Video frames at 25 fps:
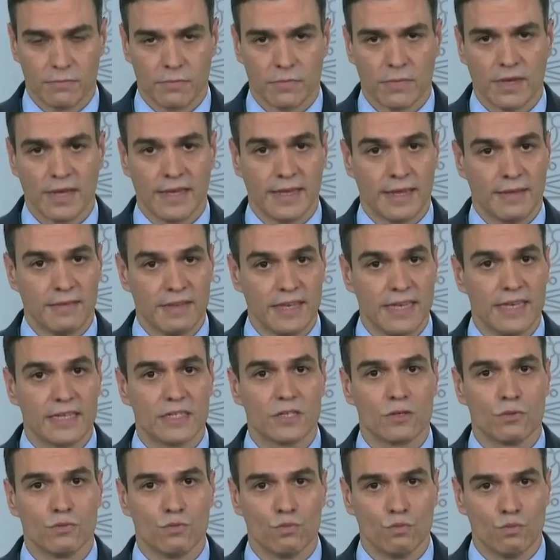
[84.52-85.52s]
The worst is
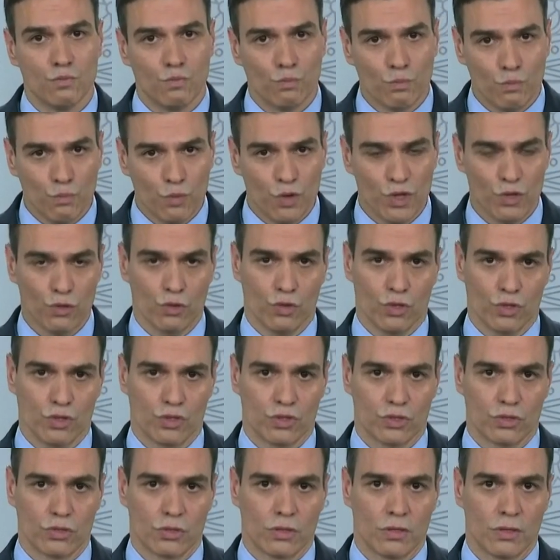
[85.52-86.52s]
yet to come, Pedro
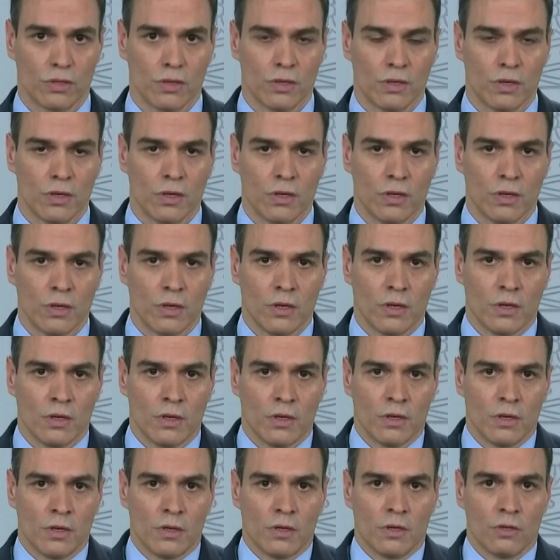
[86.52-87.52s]
Sanchez
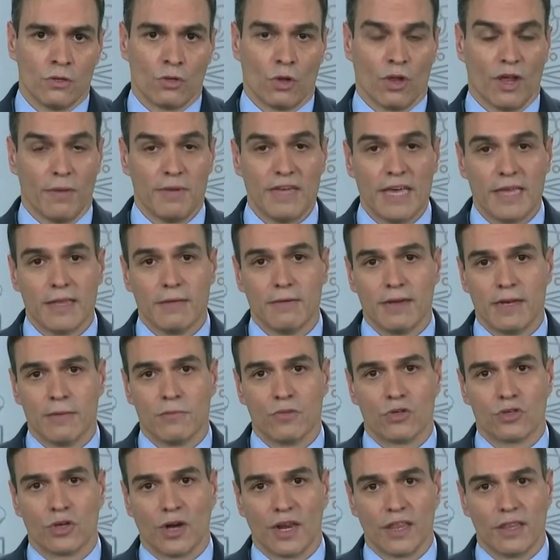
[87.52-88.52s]
said. The most
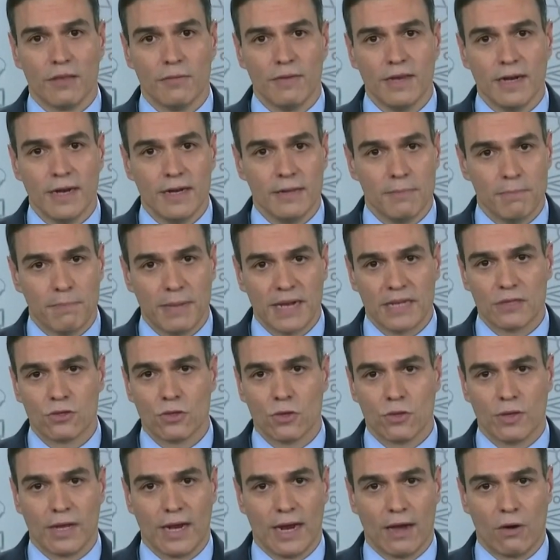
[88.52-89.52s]
damaging wave will push
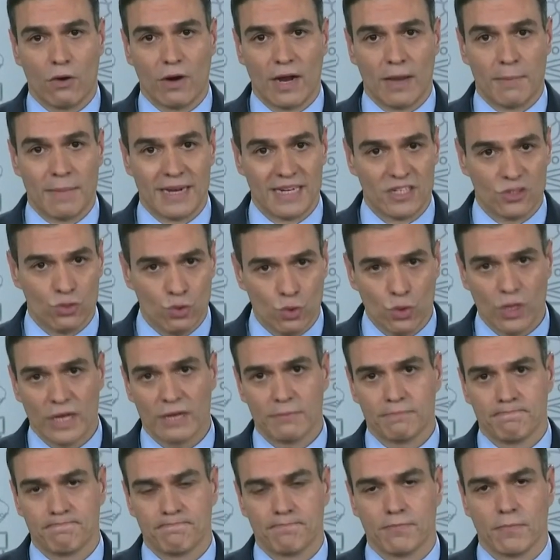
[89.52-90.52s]
our moral
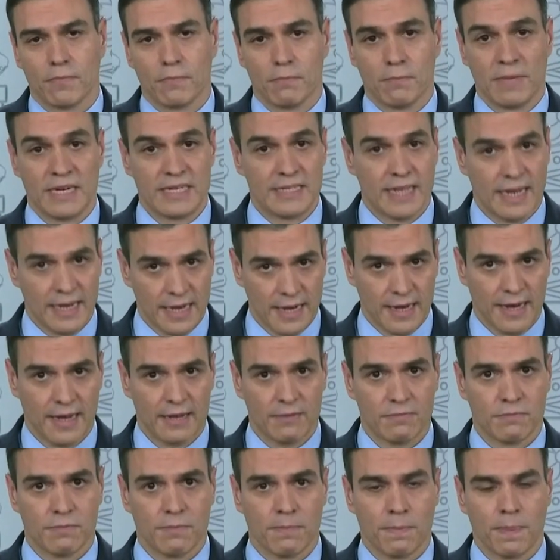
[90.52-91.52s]
capacity and strength as a
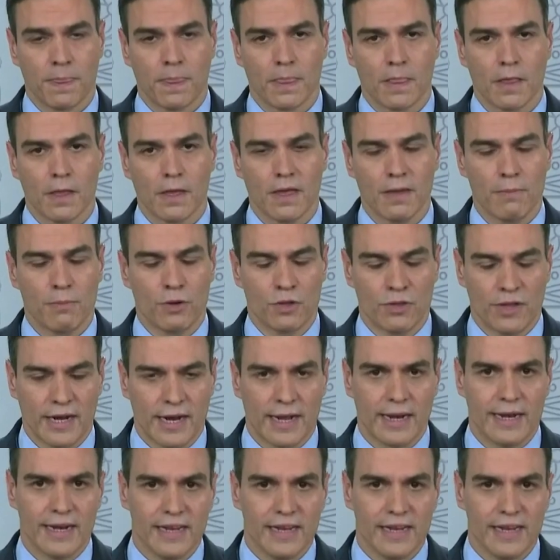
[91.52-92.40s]
society to the